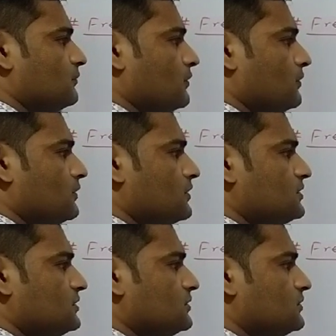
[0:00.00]

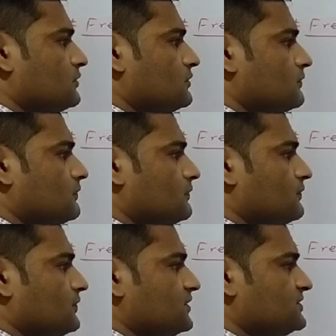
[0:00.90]
bond
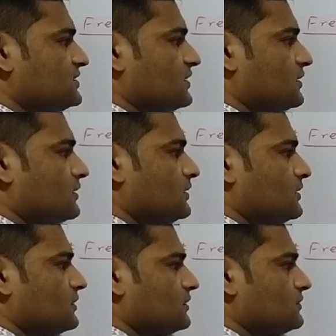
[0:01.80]
fission,
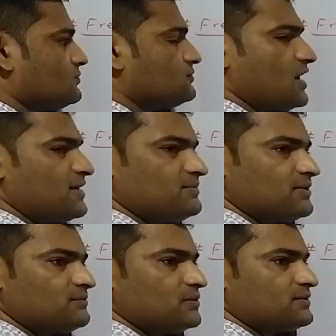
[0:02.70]
two type
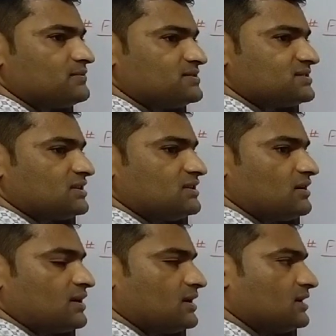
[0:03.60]
of bond fission in
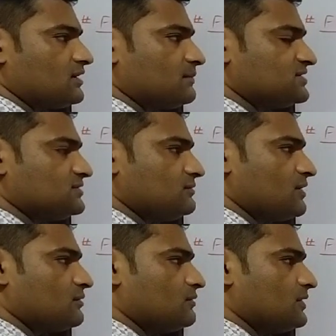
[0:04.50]
organic chemistry,
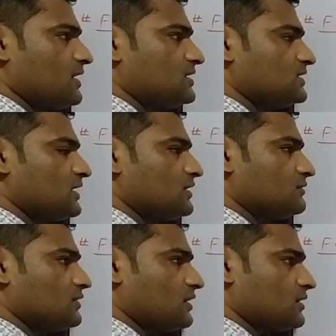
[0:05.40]
one homolytic,
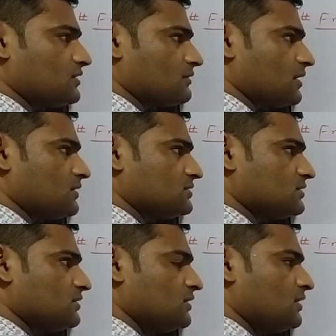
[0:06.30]
another heterolytic.
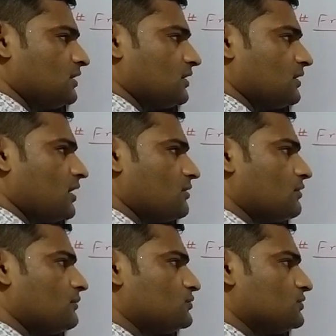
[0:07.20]
And now
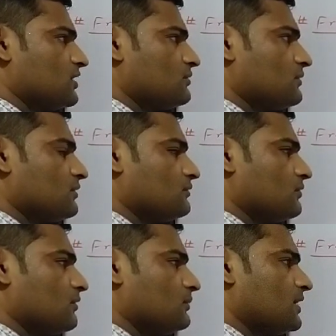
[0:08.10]
come to here
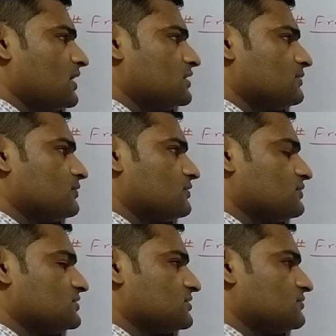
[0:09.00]
homolytic bond
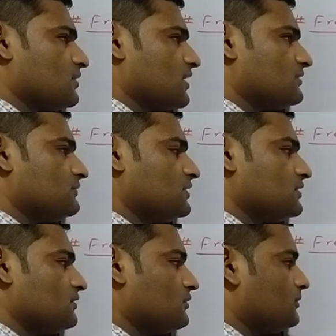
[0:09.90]
fission. What happen
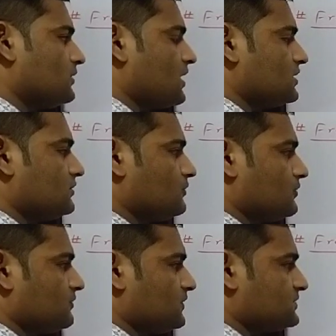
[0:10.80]
in homolytic
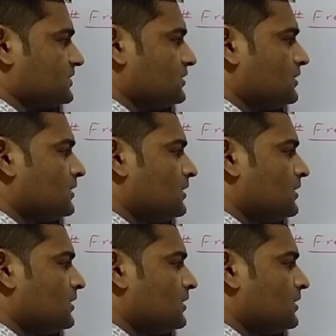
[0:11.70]
bond fission,